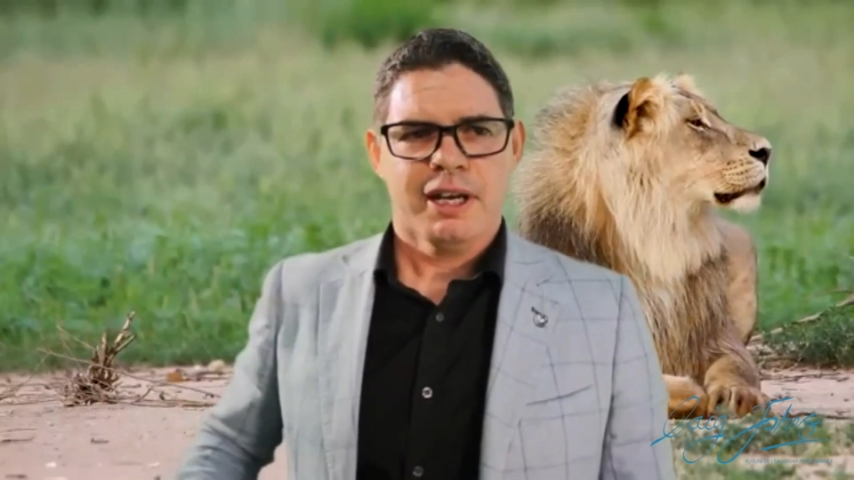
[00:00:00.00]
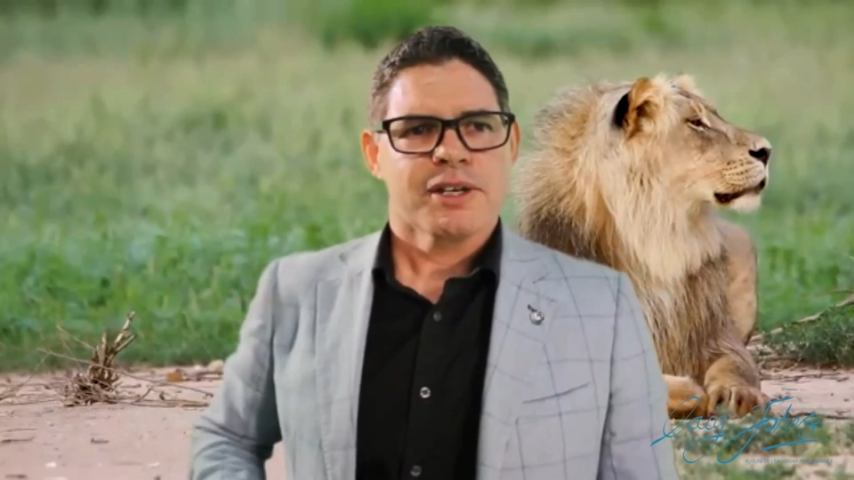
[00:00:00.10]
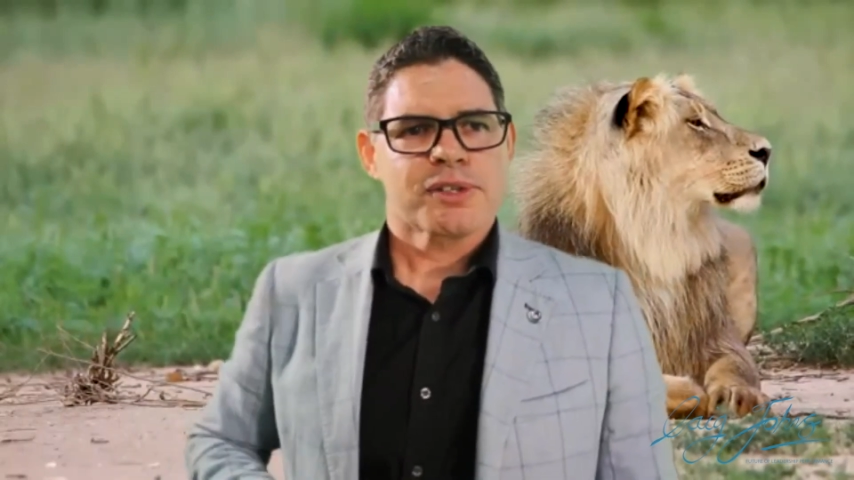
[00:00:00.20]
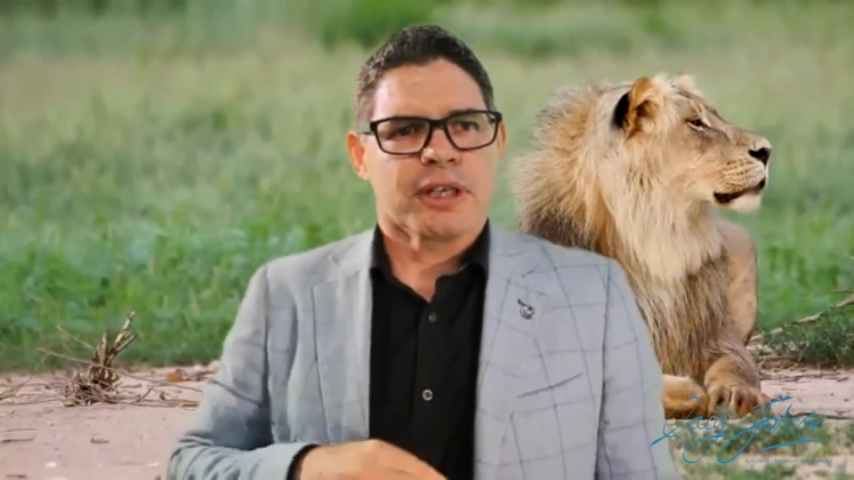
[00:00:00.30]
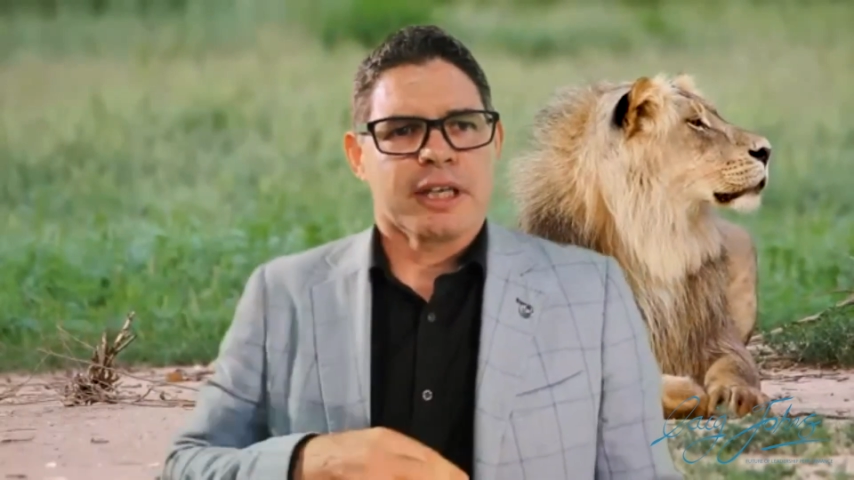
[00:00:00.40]

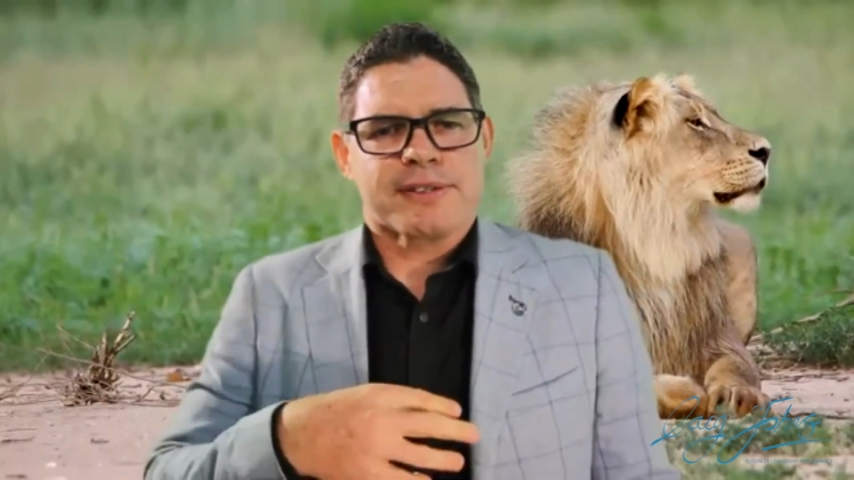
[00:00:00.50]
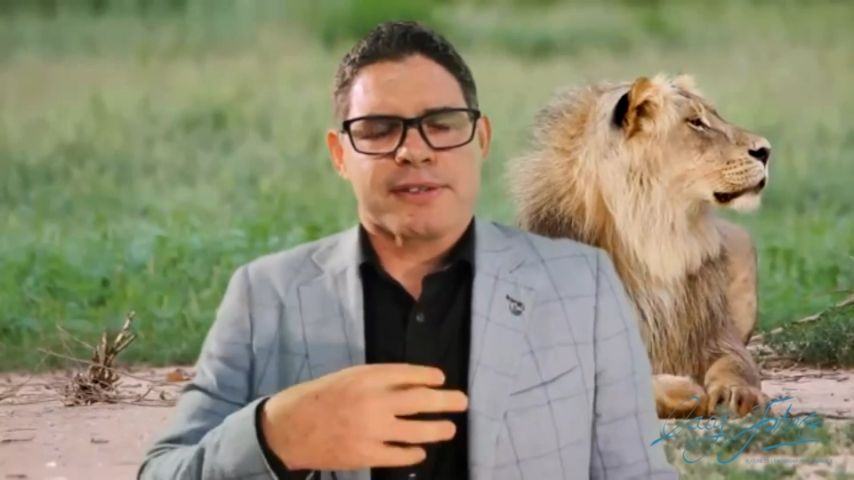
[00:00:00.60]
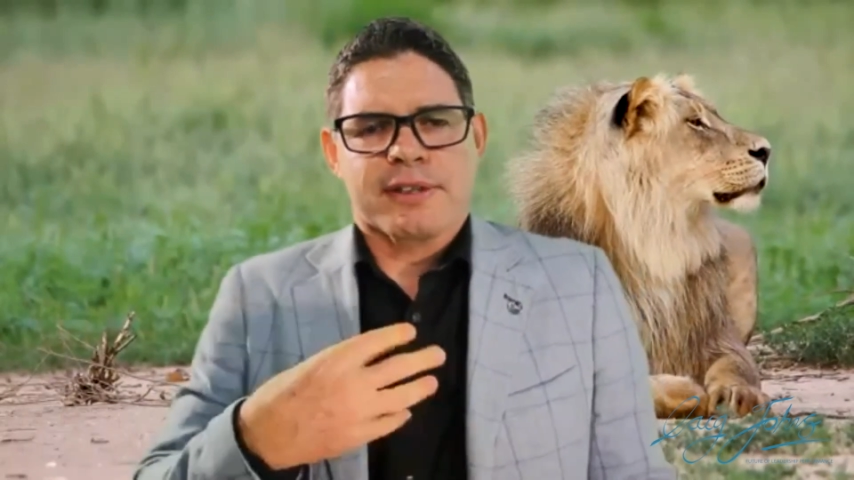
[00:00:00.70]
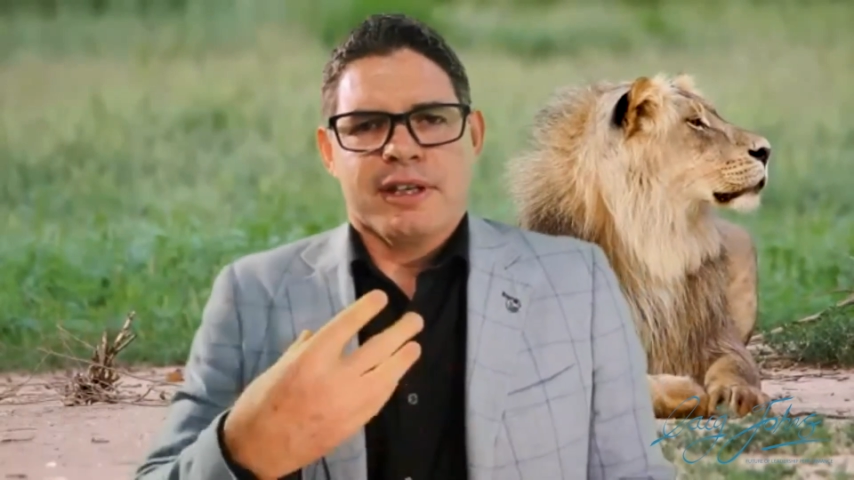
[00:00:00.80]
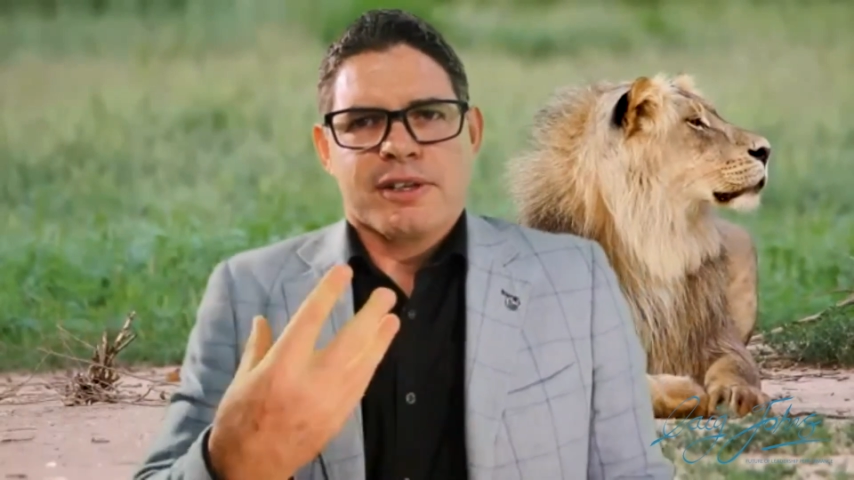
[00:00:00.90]
So
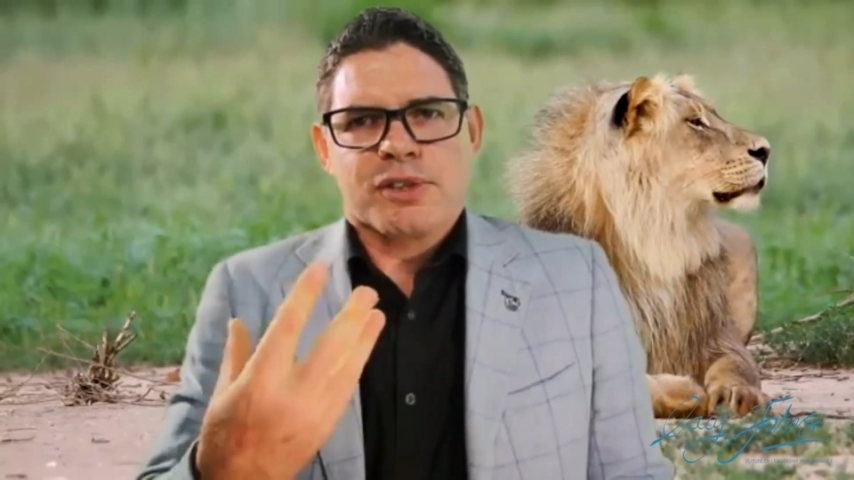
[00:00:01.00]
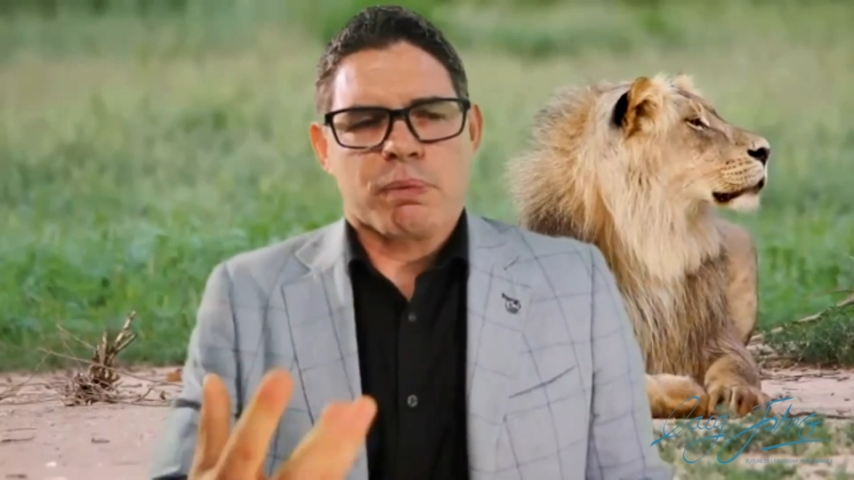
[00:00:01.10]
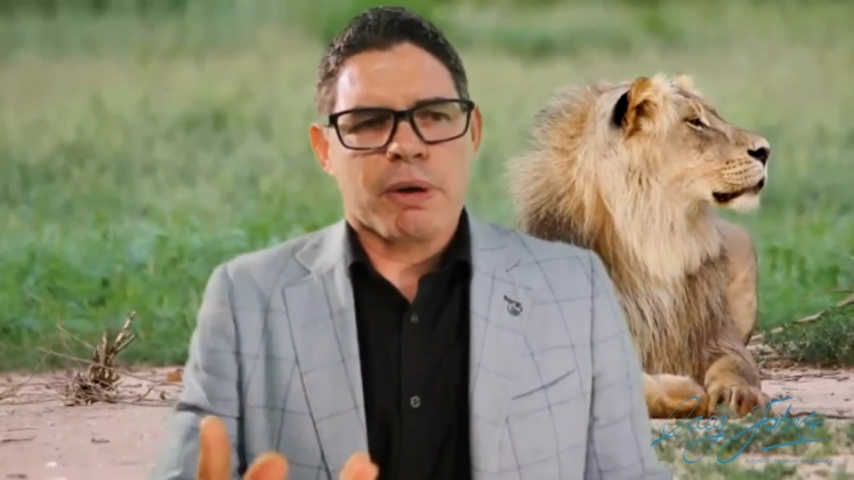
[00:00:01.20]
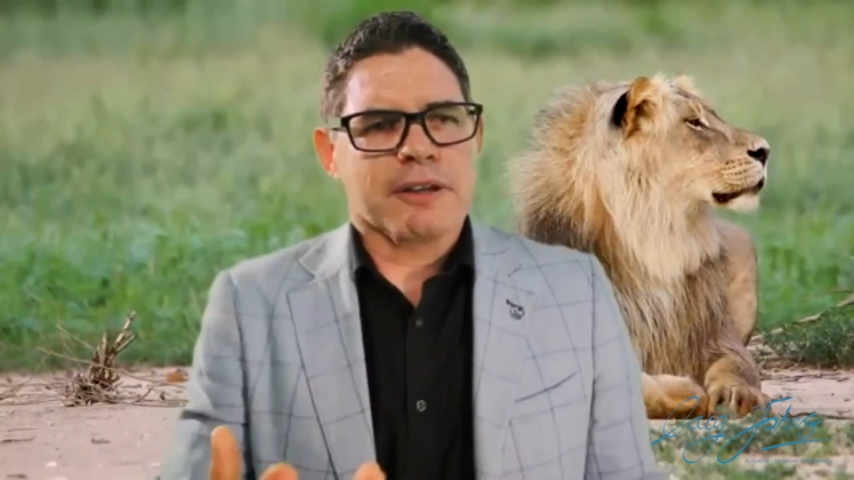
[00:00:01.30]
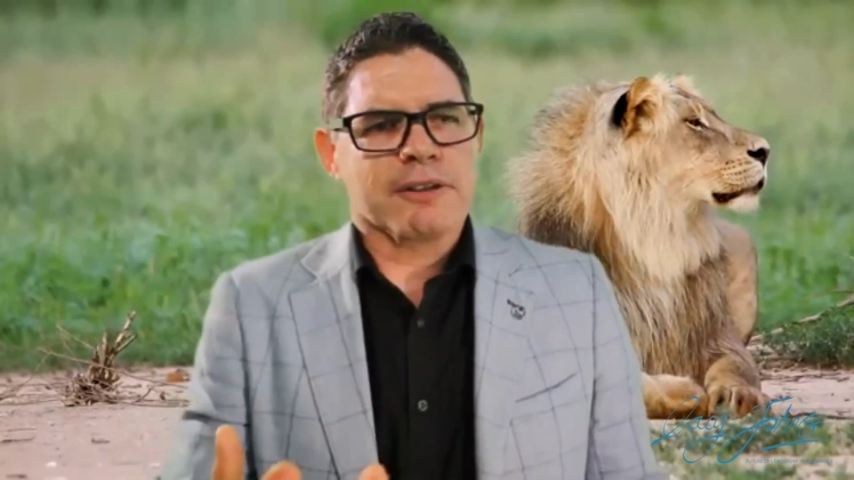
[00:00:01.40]
let's so
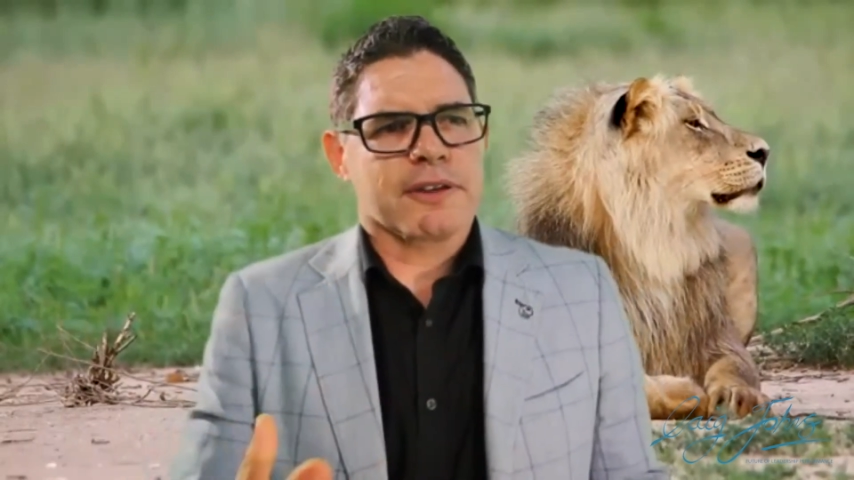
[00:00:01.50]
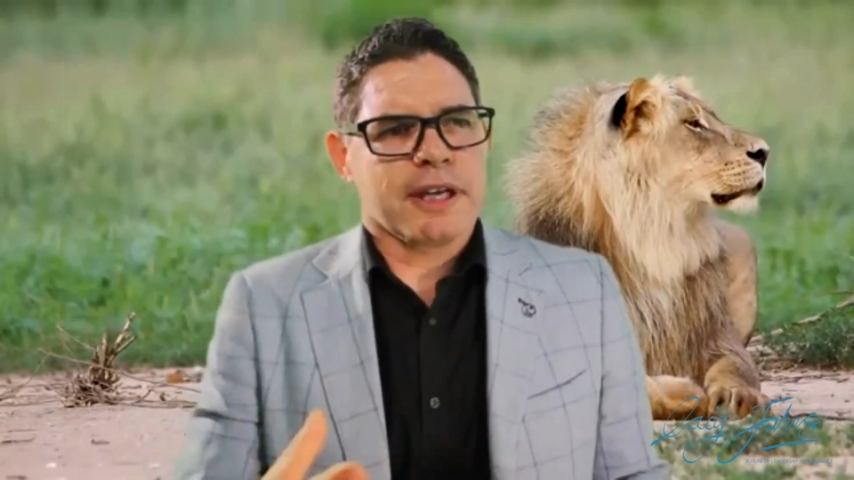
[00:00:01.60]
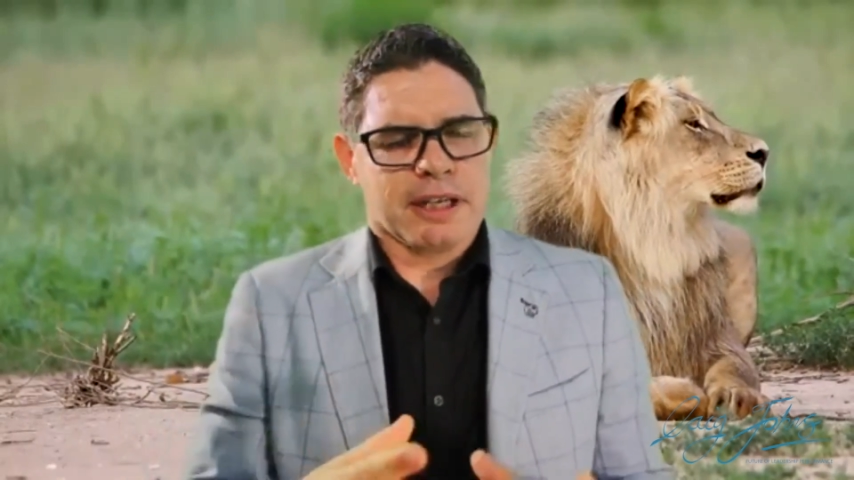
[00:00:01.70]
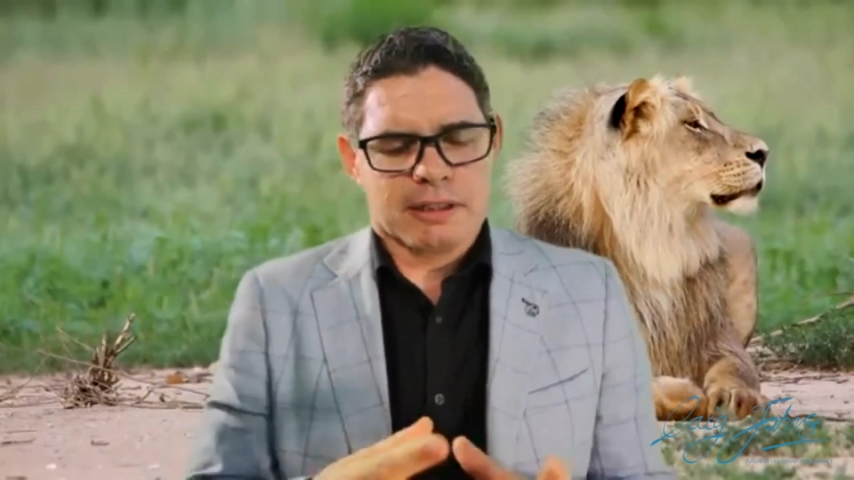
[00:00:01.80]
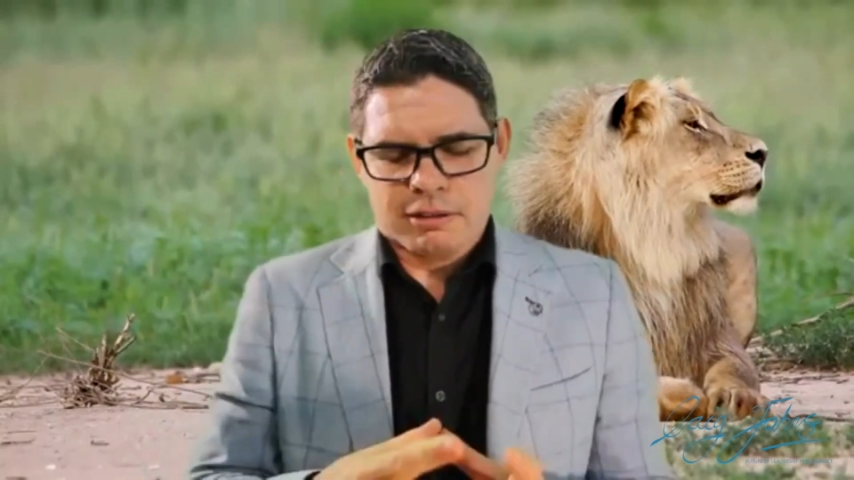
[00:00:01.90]
rather
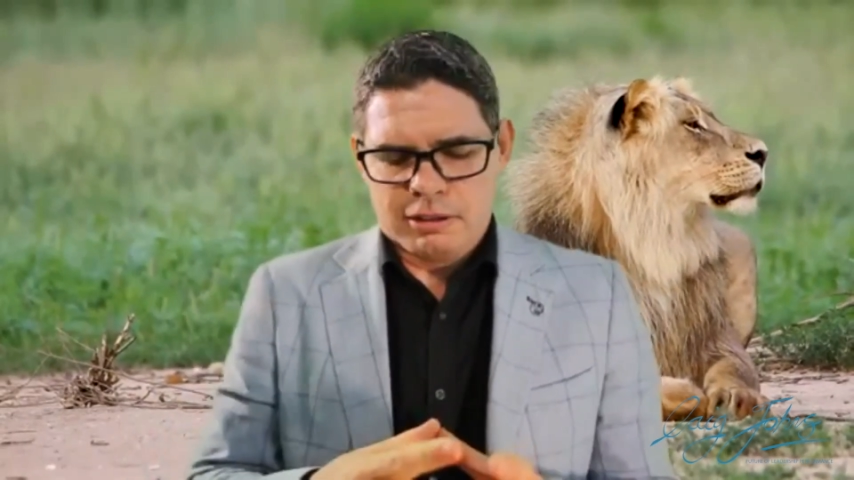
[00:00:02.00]
than